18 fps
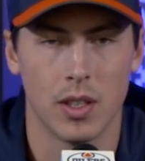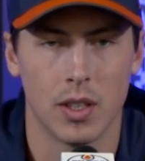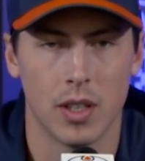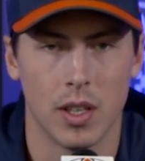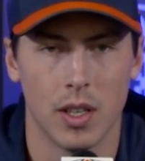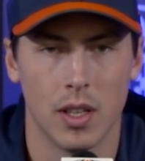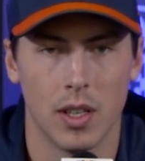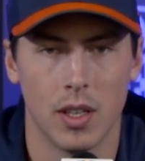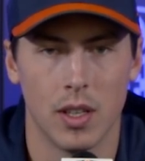
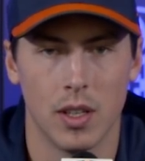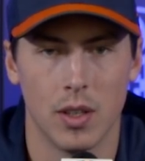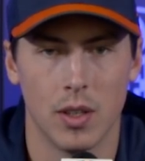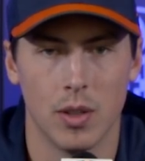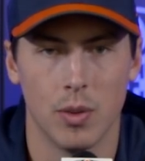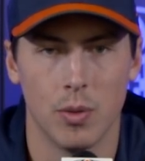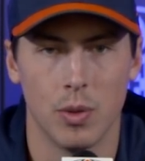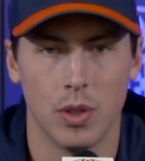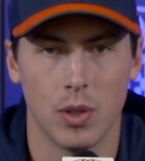
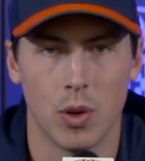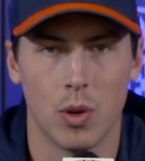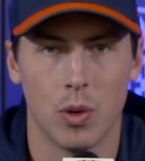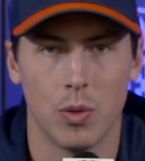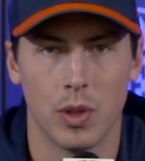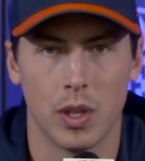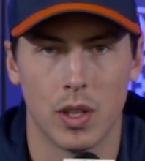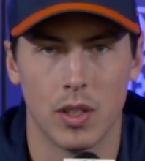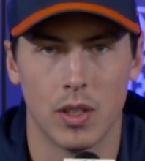We know
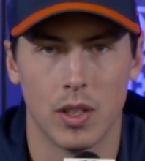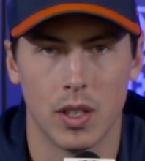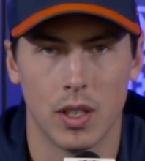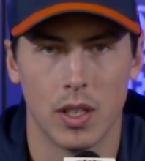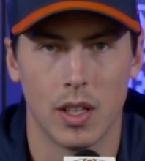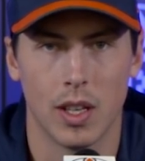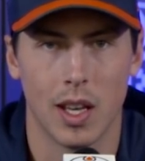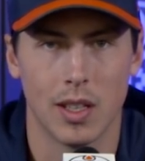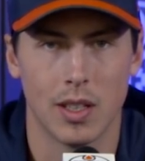what we
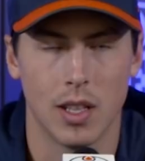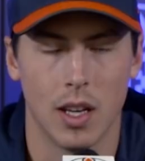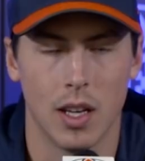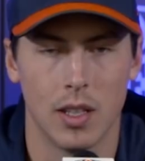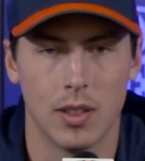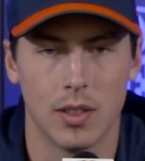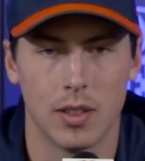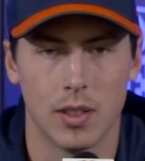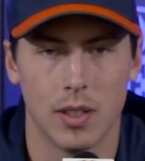can get
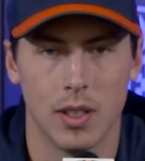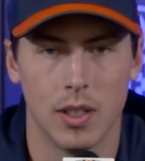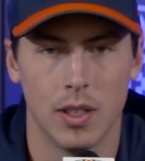done.